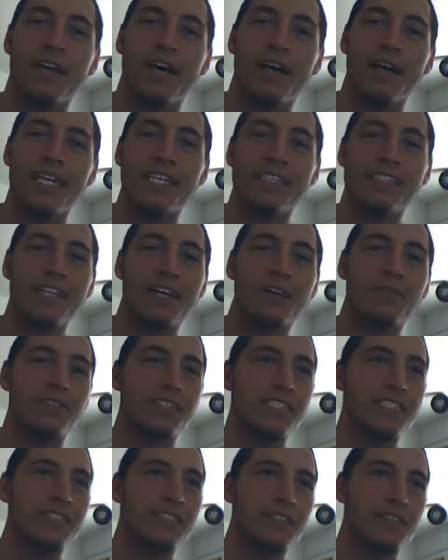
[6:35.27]
I guess that
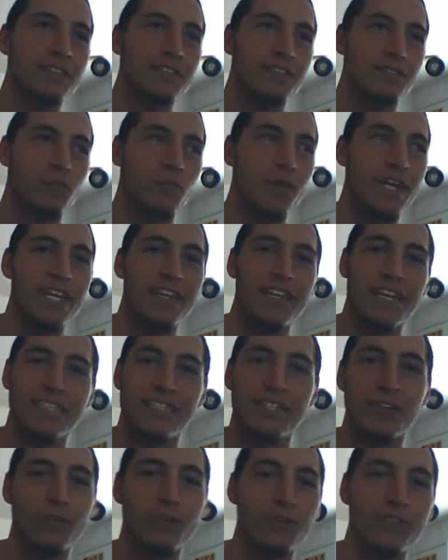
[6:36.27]
is the way they
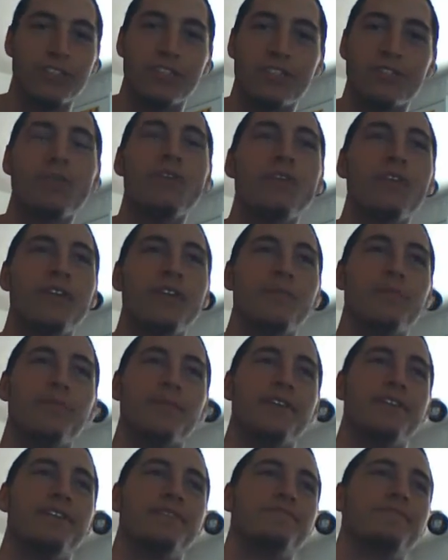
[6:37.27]
told the story,
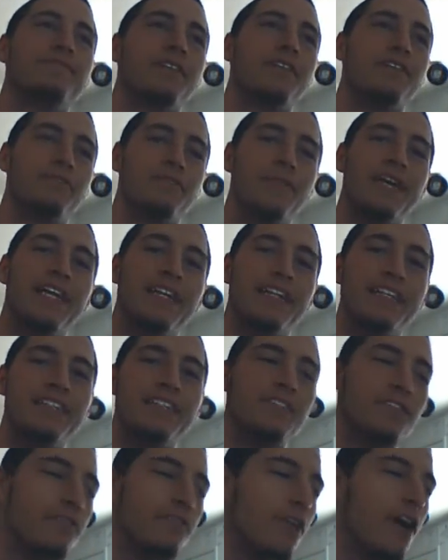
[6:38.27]
but it made it
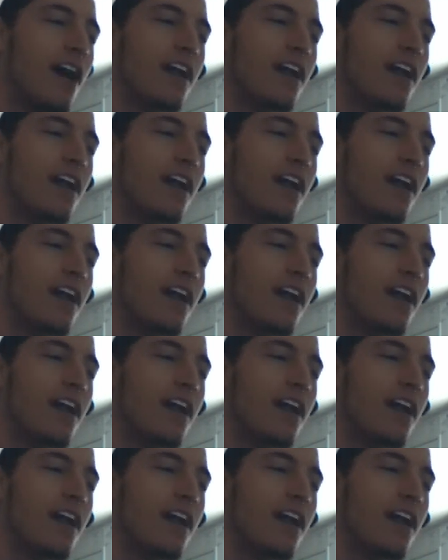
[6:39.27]
easier for